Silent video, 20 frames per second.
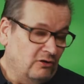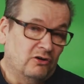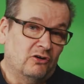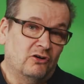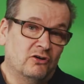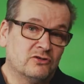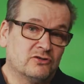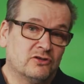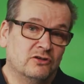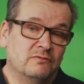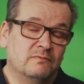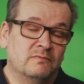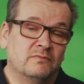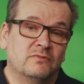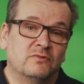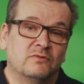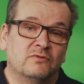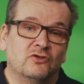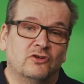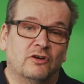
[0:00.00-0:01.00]
Also,
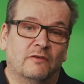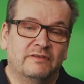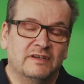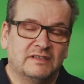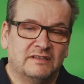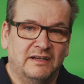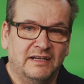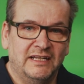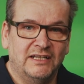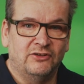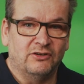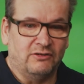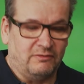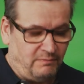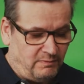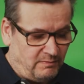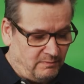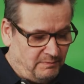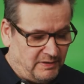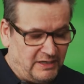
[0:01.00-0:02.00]
you obviously need a
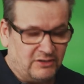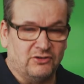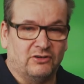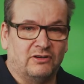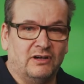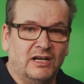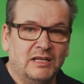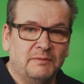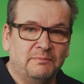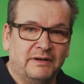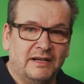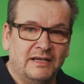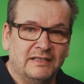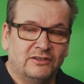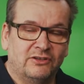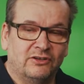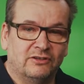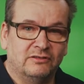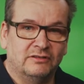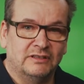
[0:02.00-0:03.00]
pressure
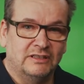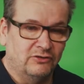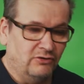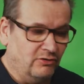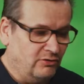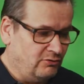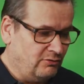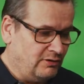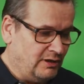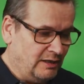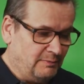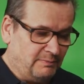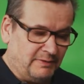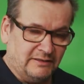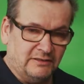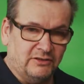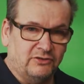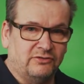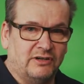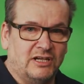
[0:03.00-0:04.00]
calibrator in order to
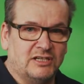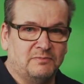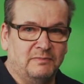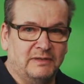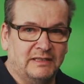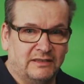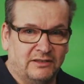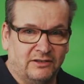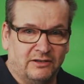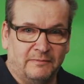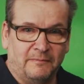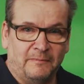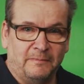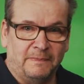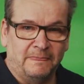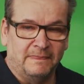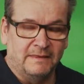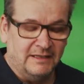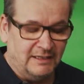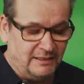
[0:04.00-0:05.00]
calibrate the transmitter.
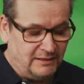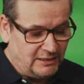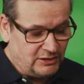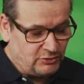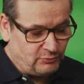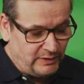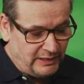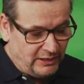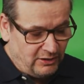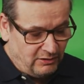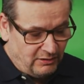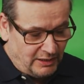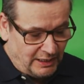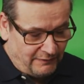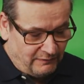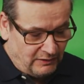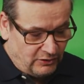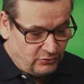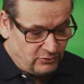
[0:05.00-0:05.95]
In this video, I will